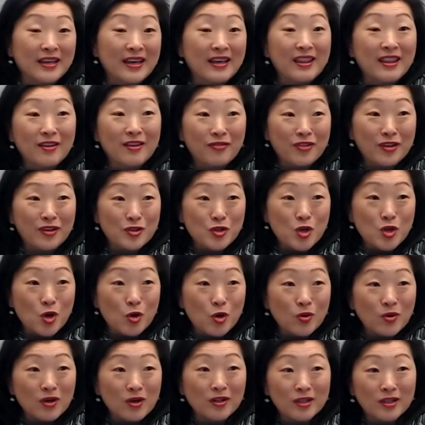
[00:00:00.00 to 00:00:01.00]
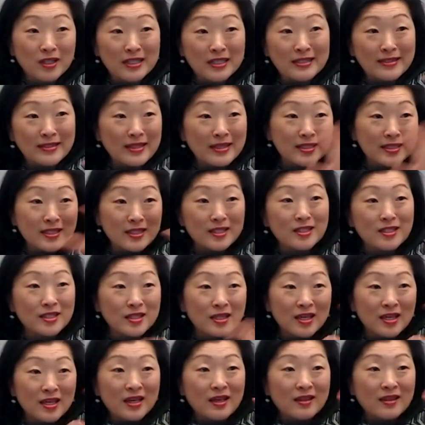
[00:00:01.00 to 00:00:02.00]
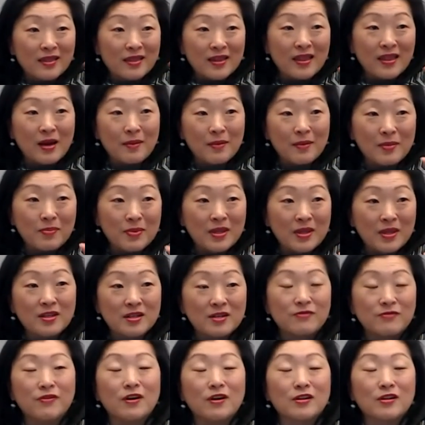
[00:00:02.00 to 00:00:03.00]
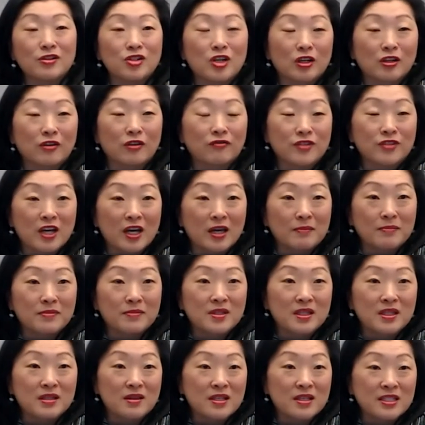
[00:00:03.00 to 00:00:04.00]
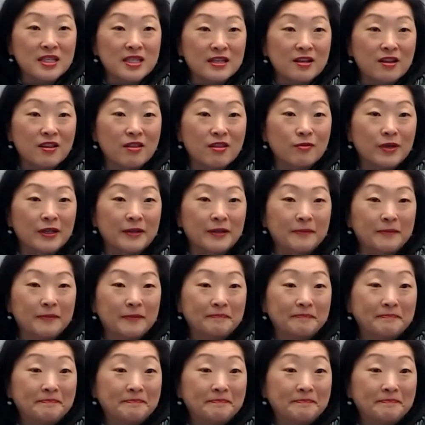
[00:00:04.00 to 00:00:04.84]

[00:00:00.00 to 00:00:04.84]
and if there's no consensus, then that might be the default chunk of time, the 10 to 3.